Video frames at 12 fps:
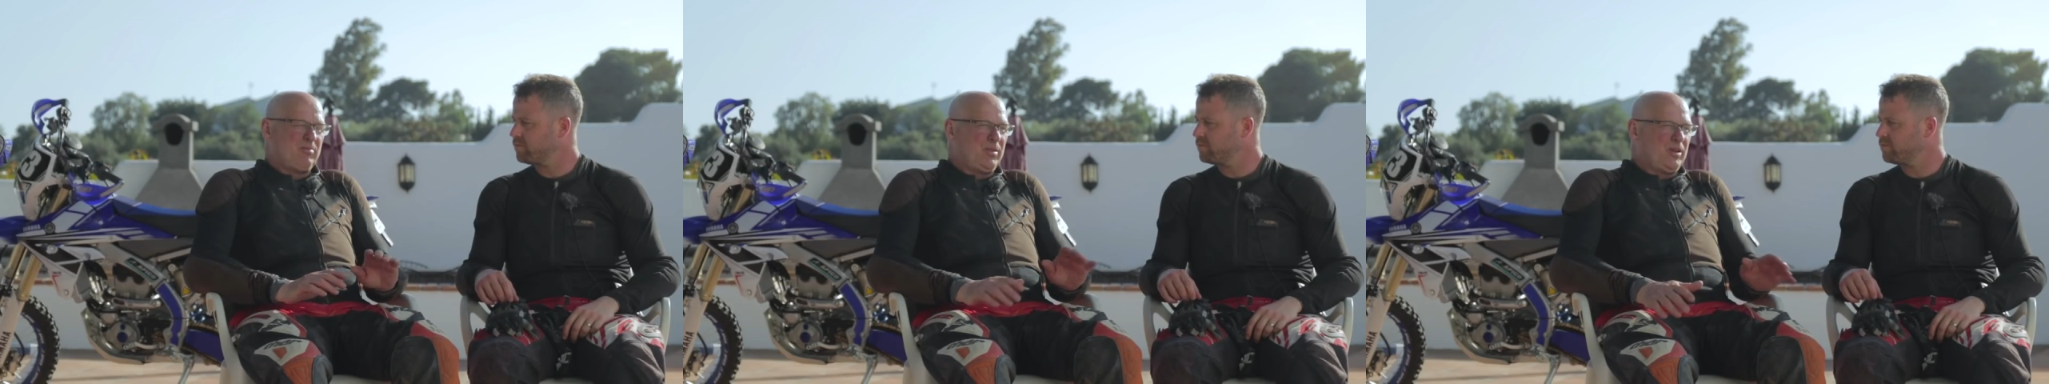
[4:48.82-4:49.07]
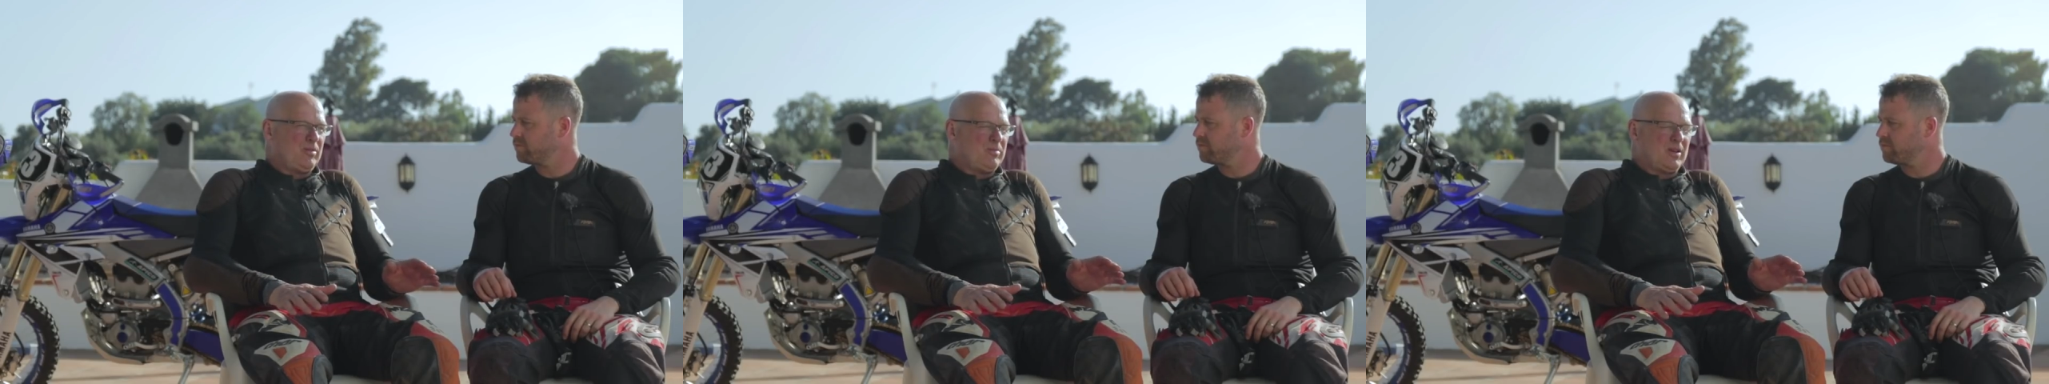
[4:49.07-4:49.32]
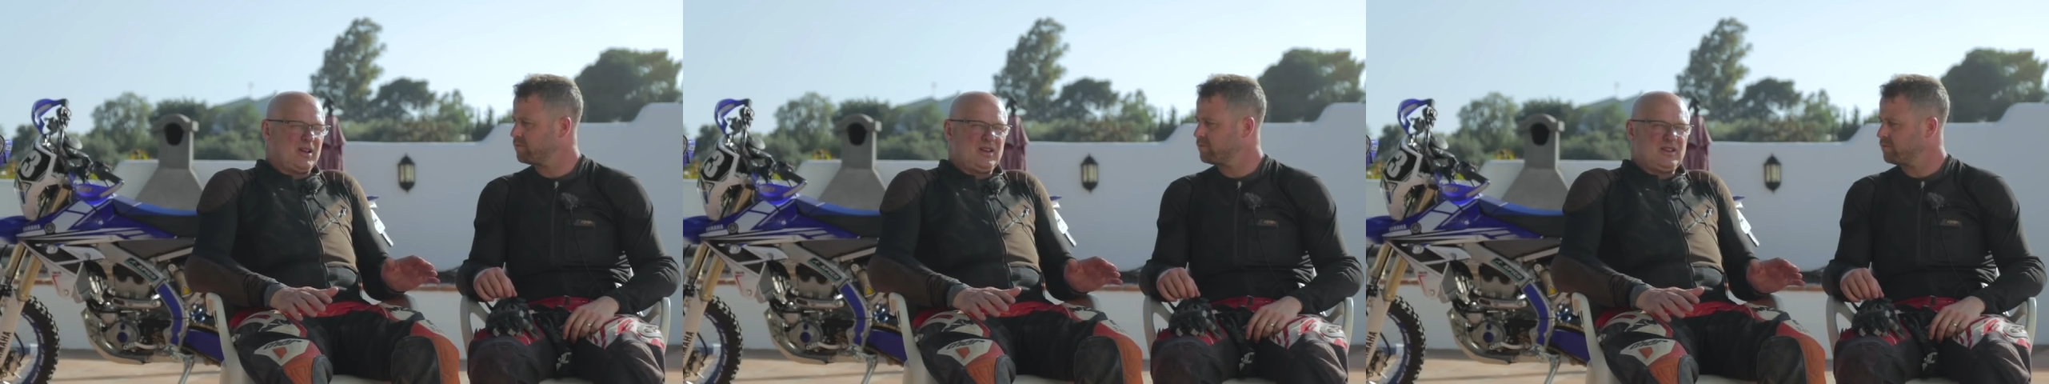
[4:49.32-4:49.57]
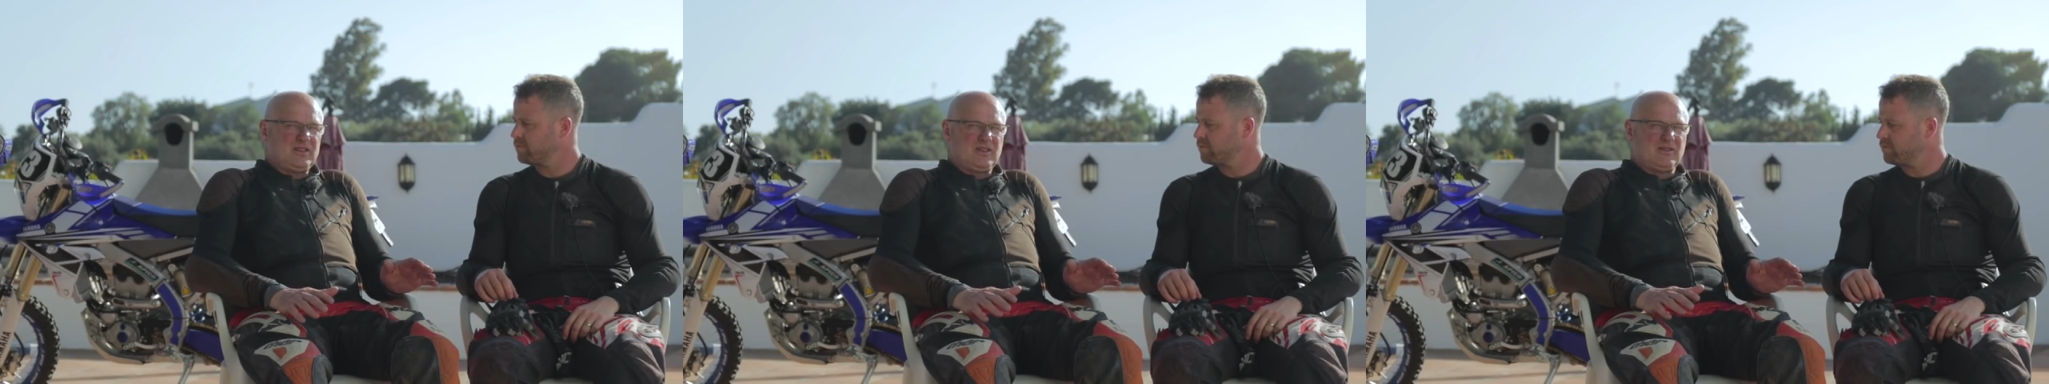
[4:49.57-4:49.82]
Speaker 1: boom. And
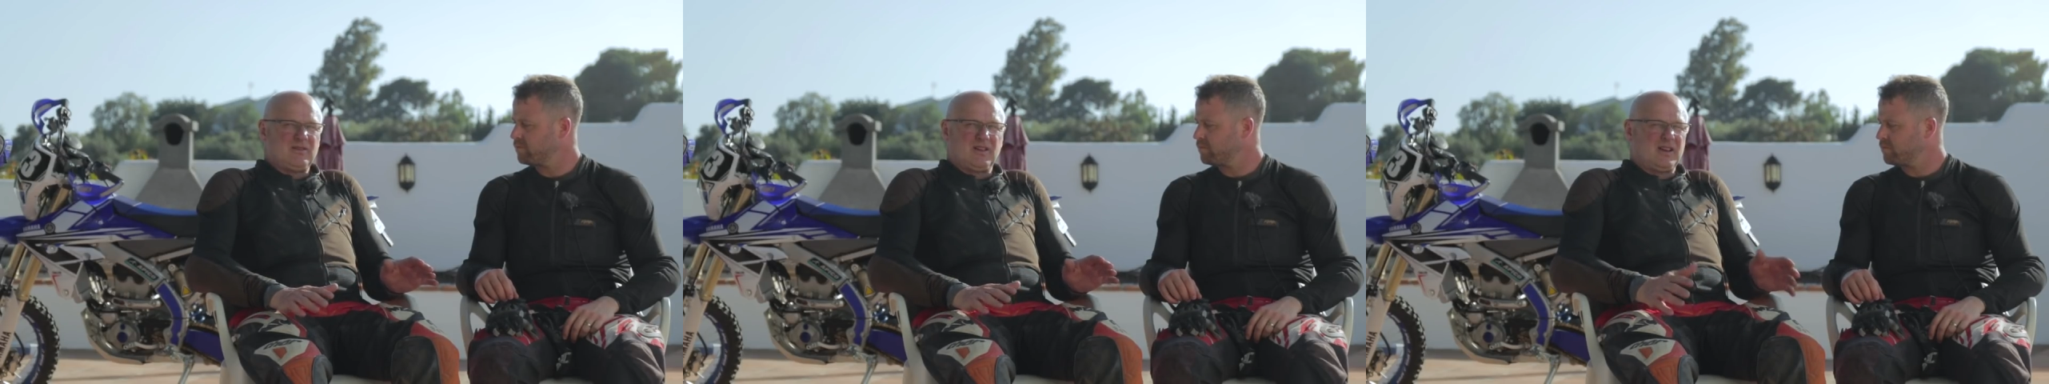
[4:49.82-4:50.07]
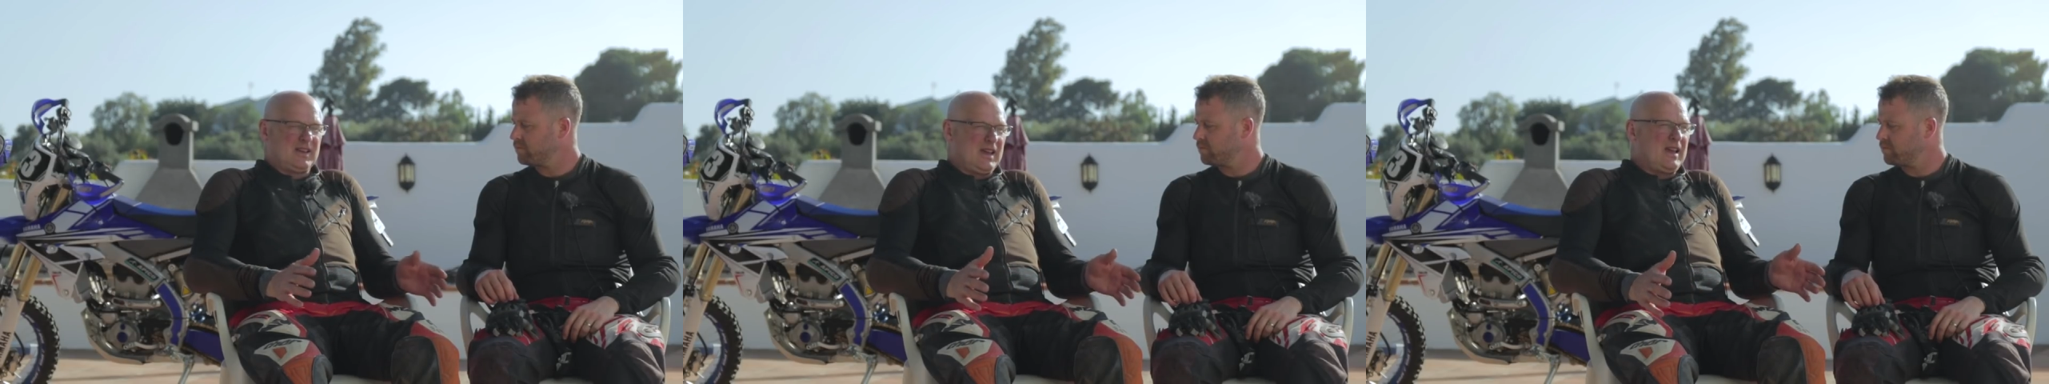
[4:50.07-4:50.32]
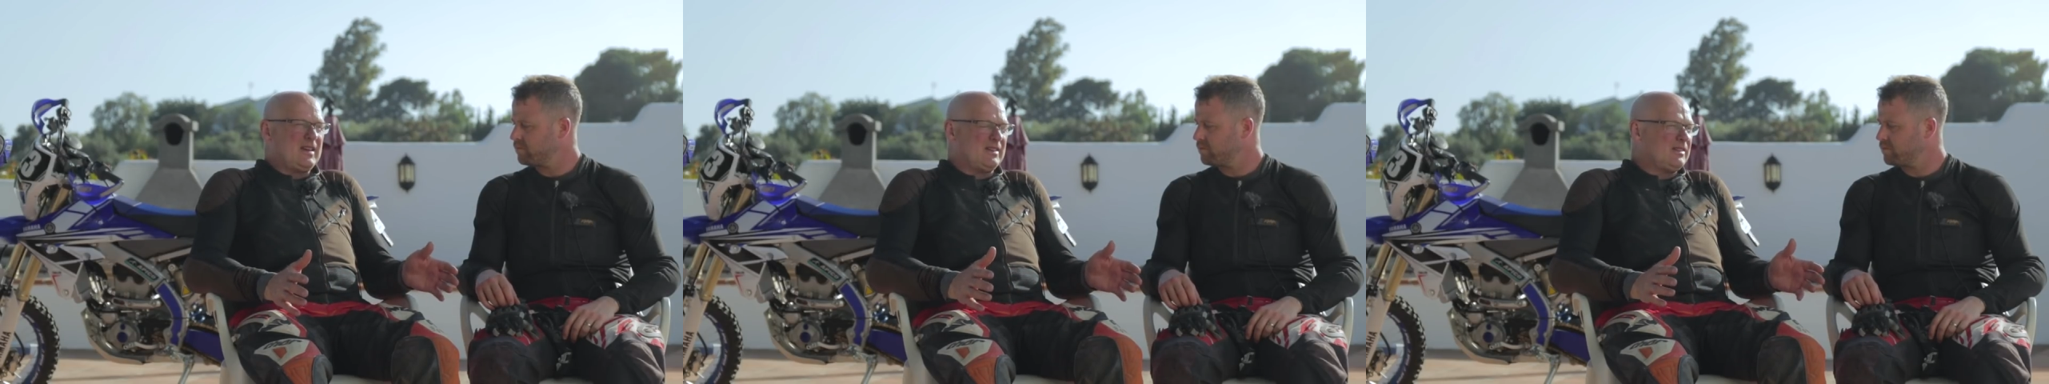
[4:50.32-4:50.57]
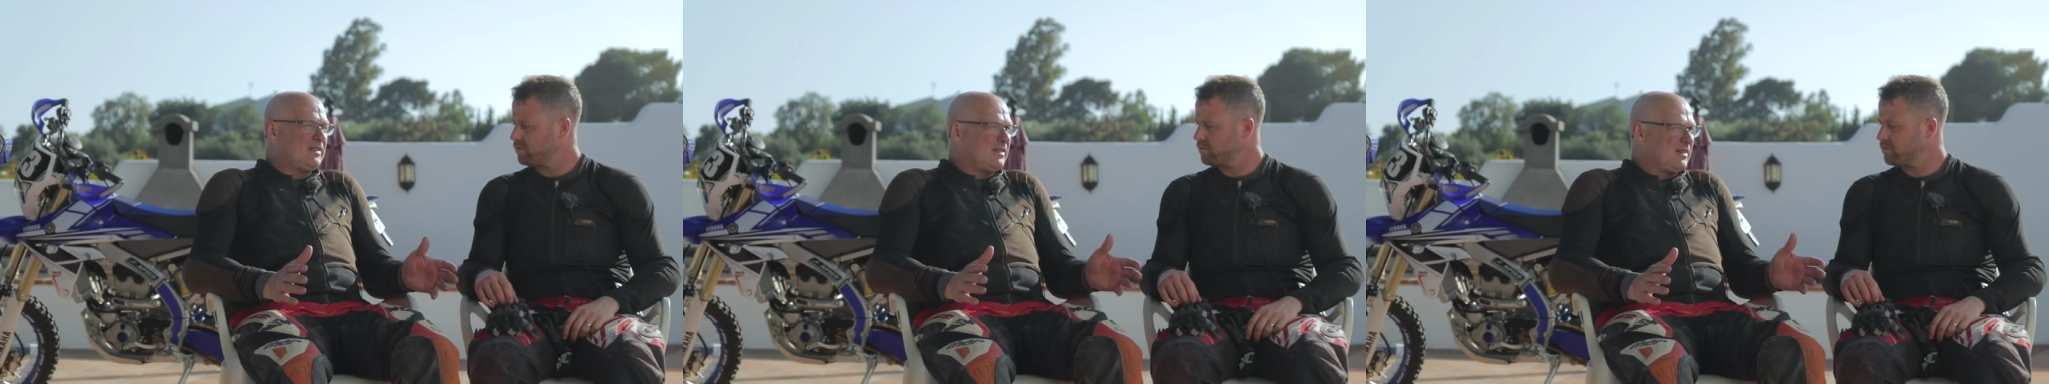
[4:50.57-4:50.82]
you, again,